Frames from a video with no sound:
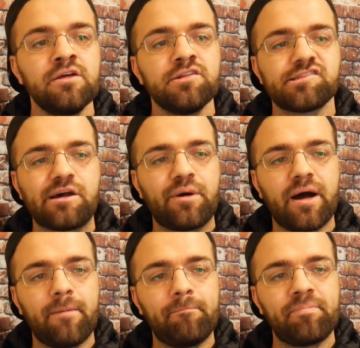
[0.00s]
So
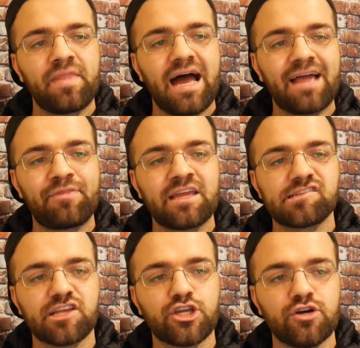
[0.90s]
I think
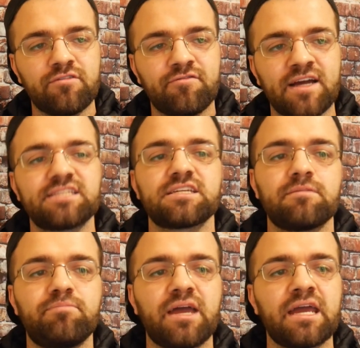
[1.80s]
it's a good fight to
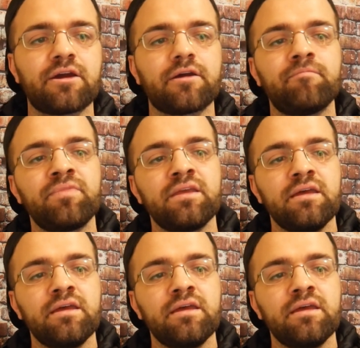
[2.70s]
compare.